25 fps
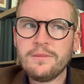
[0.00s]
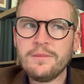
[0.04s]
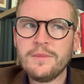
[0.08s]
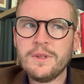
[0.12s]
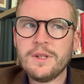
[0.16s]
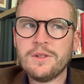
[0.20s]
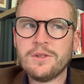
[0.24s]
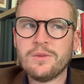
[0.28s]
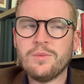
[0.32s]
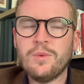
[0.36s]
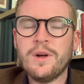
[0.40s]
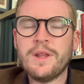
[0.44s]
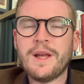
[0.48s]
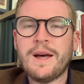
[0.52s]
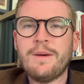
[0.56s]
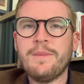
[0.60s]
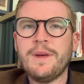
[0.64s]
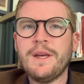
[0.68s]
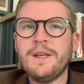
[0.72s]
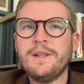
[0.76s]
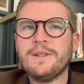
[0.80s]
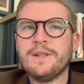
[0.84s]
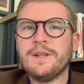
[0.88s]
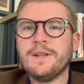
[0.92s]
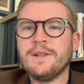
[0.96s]
So what that
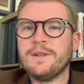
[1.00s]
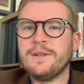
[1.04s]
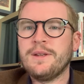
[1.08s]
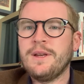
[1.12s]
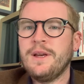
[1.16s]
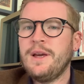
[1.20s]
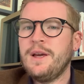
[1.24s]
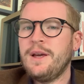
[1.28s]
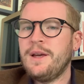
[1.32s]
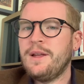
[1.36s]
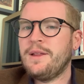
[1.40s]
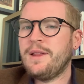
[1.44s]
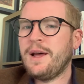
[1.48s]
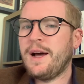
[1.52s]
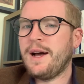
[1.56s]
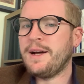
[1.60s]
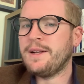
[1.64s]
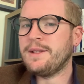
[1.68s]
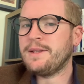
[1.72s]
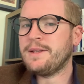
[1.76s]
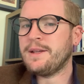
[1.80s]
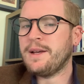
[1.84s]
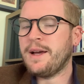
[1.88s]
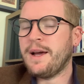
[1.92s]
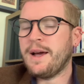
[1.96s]
means is
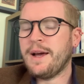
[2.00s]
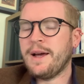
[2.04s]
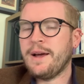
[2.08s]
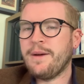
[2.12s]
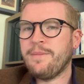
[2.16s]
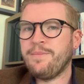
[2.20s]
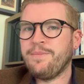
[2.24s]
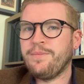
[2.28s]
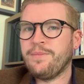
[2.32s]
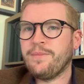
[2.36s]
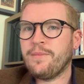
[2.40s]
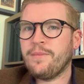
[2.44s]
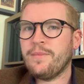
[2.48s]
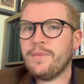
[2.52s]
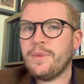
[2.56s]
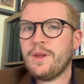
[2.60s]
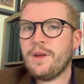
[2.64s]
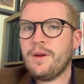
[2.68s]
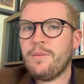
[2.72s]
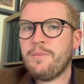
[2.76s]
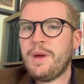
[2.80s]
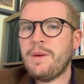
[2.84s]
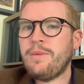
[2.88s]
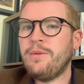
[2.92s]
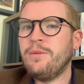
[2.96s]
that
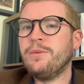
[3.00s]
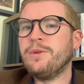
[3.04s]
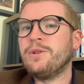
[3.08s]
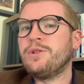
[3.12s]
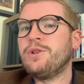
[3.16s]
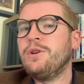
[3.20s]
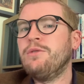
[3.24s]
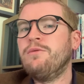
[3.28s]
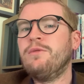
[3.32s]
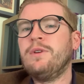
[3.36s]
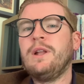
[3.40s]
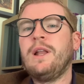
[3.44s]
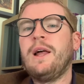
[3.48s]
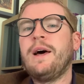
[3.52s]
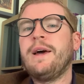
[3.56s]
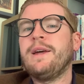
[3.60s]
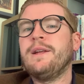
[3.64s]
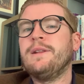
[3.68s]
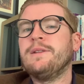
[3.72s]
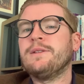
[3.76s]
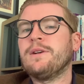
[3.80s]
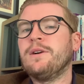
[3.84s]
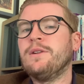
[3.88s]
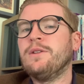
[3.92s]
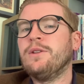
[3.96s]
people were too
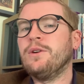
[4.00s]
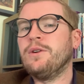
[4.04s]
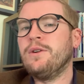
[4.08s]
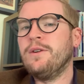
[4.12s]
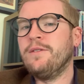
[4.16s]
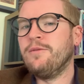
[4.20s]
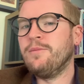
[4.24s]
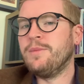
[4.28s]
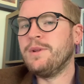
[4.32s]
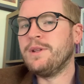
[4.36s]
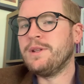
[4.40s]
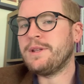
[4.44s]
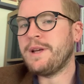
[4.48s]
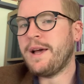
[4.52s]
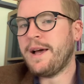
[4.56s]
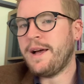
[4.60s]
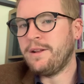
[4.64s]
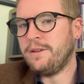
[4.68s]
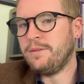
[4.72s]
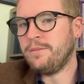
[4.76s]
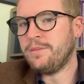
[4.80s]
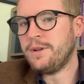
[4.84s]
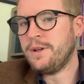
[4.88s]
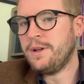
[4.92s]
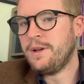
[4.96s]
reliant on the government's
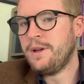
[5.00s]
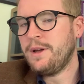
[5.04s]
help,